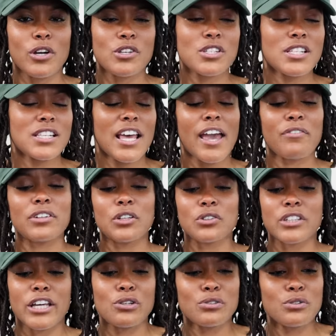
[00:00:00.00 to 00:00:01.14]
He used to say, every little
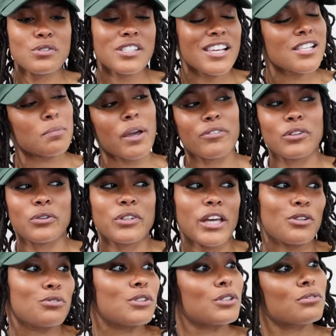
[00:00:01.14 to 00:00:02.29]
thing you do sets up every little thing
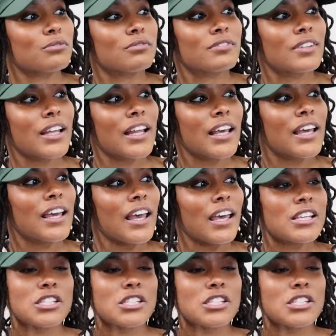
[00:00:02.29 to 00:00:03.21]
you do. And